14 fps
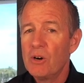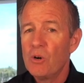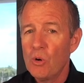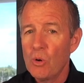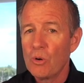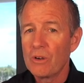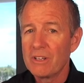
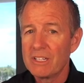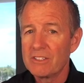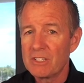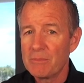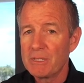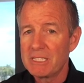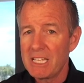or it is
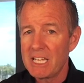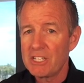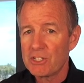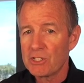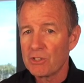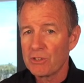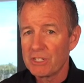
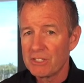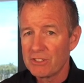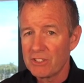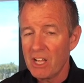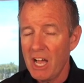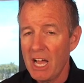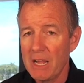imitation or it is
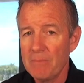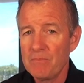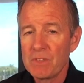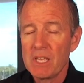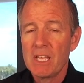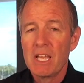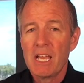
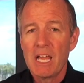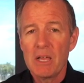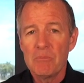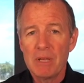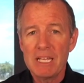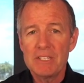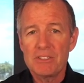not.
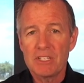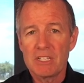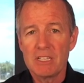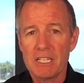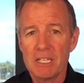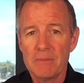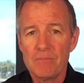And
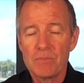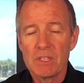basically,